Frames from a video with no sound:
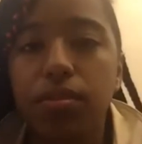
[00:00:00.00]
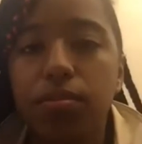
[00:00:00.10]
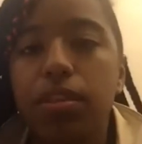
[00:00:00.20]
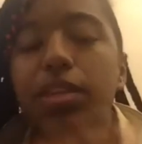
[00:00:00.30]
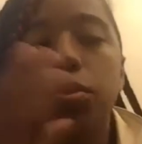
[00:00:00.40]

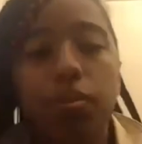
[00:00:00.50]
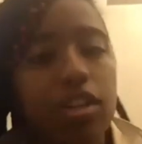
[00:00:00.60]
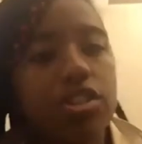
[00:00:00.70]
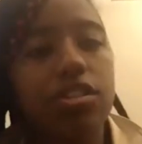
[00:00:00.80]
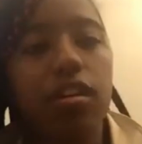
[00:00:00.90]
keep the
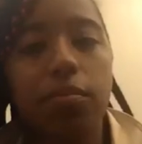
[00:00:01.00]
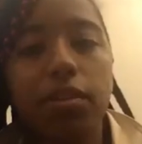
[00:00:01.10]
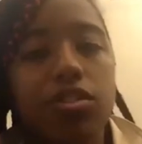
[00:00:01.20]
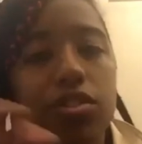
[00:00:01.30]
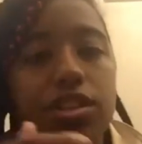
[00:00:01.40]
pressure on
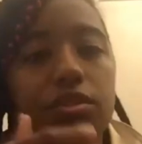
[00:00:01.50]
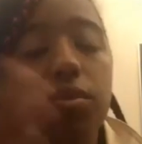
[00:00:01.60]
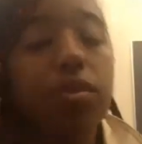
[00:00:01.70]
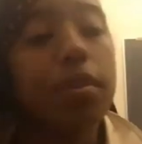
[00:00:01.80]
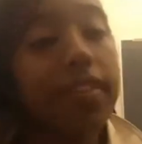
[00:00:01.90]
administration in order
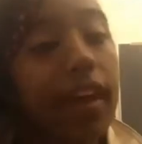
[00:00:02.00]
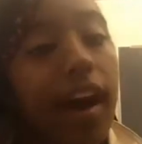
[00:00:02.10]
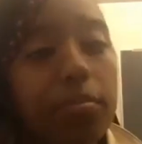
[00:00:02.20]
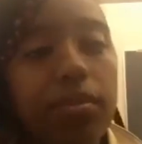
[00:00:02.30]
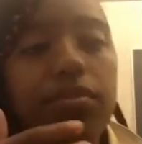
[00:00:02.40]
to make that
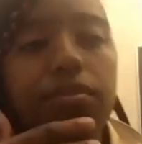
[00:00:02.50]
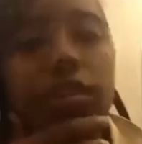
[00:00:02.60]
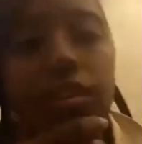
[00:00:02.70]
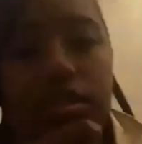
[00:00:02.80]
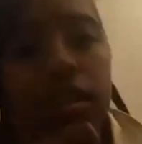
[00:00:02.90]
happen for
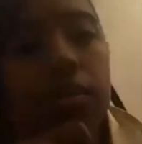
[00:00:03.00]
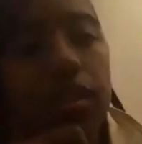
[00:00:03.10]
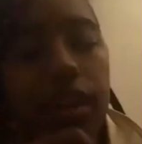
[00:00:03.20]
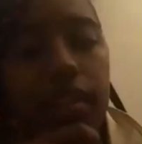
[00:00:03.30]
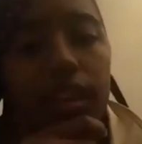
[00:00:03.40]
herself
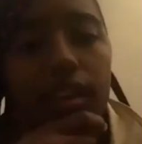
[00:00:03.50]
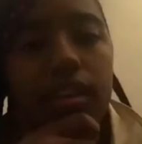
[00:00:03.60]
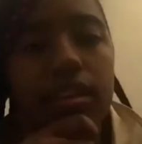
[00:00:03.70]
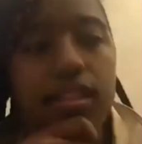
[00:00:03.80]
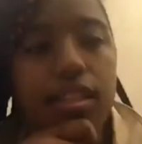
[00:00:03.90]
within athletics.